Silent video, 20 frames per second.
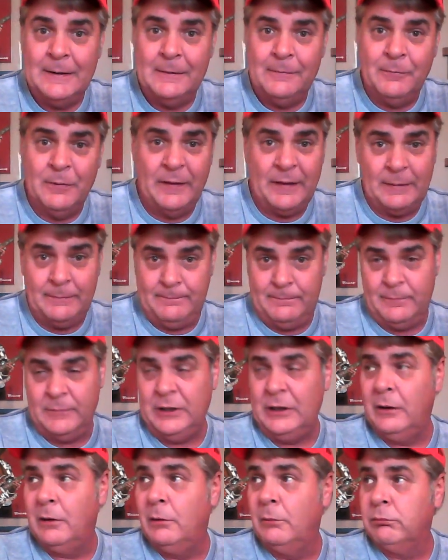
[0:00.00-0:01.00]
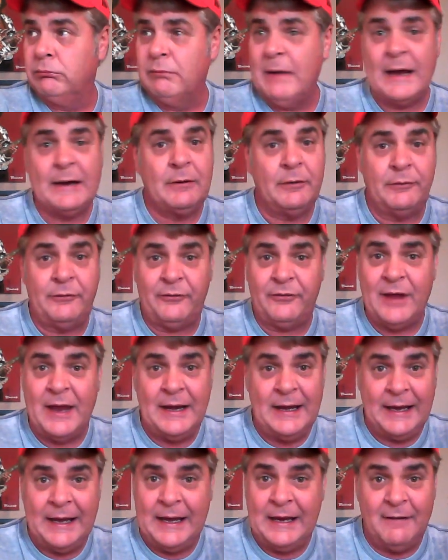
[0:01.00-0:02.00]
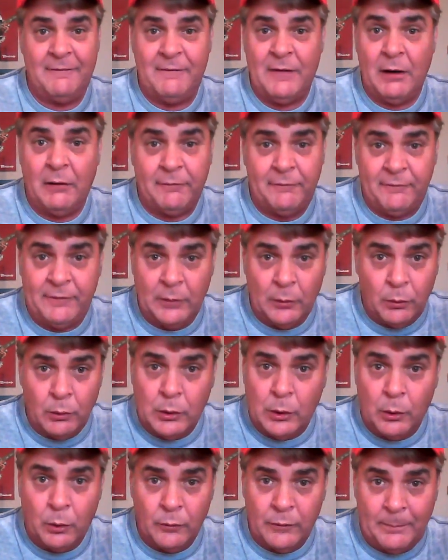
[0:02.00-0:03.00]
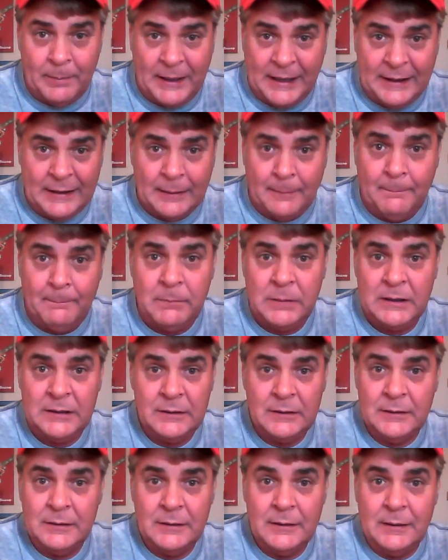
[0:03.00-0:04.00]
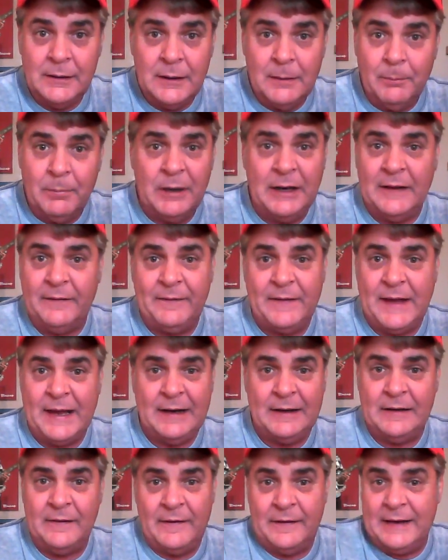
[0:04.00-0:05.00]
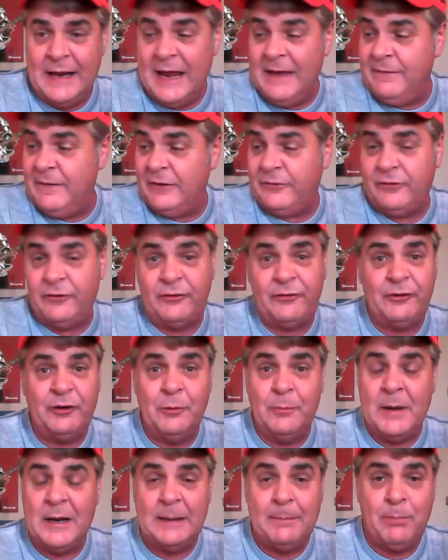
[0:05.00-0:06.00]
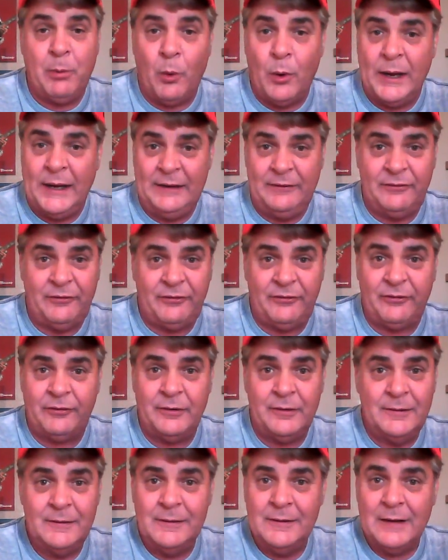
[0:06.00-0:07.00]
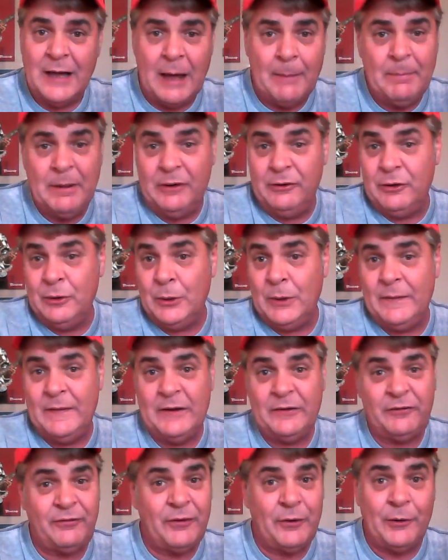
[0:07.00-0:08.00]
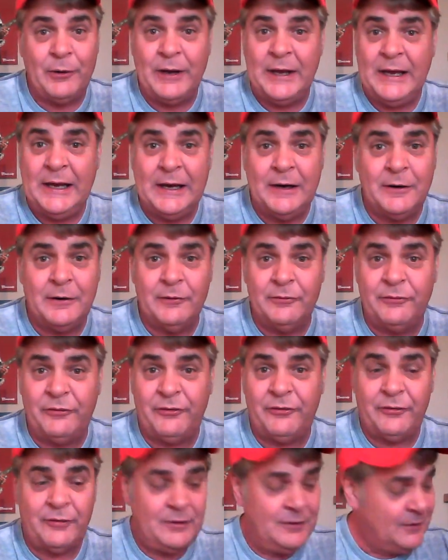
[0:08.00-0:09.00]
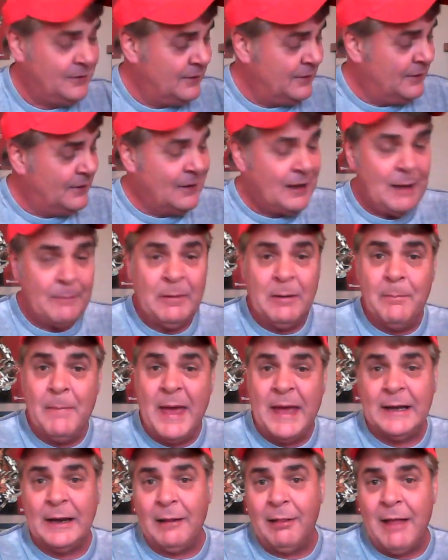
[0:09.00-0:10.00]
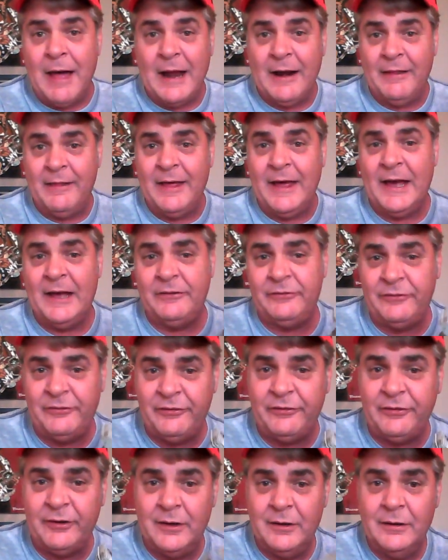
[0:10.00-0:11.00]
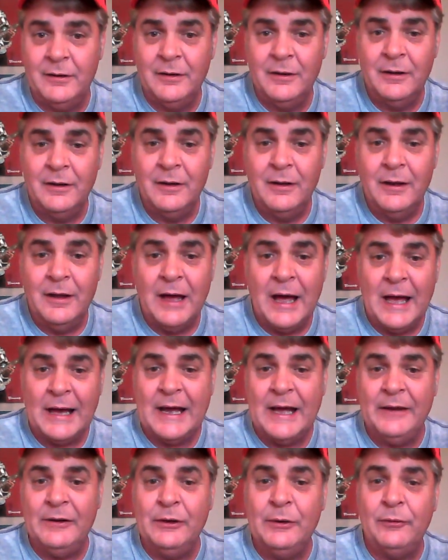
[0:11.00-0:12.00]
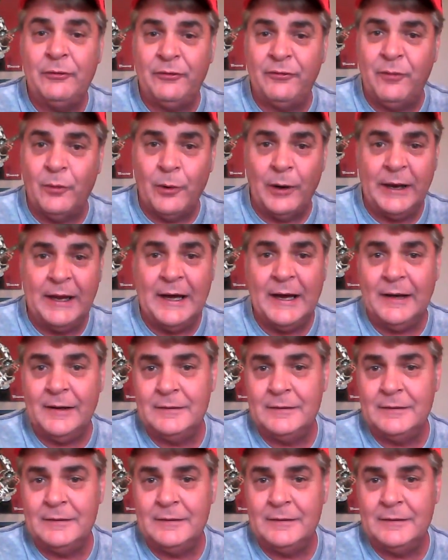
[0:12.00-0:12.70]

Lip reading: With a, you know, record-setting NFL field goal to beat them. But at the end of the day, this is too many points. I've been doing this 30 years. I've been making a lot of this. I got news for you.